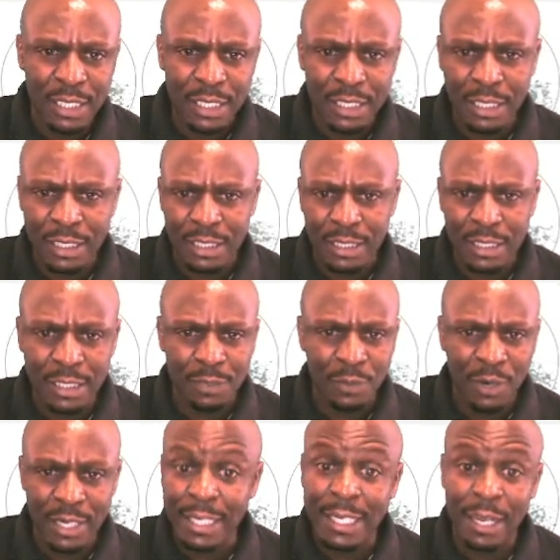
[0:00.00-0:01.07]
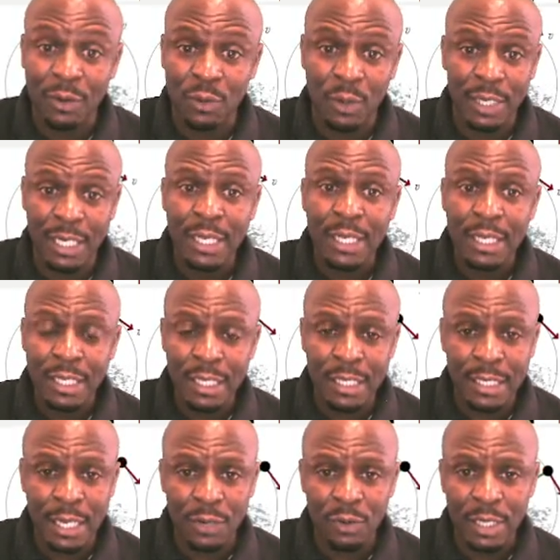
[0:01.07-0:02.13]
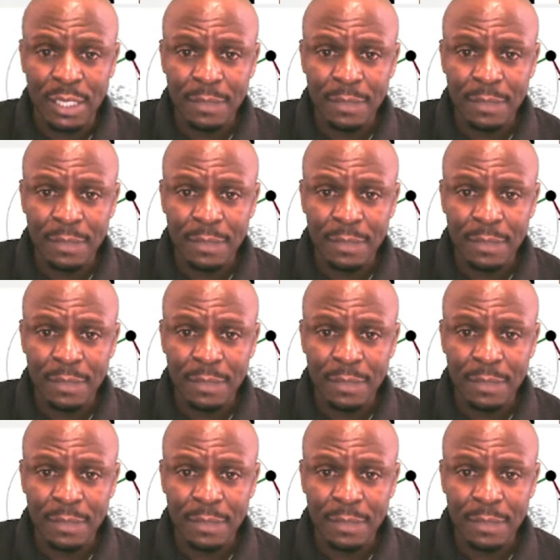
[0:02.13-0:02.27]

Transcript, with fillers: this this point. It cannot it cannot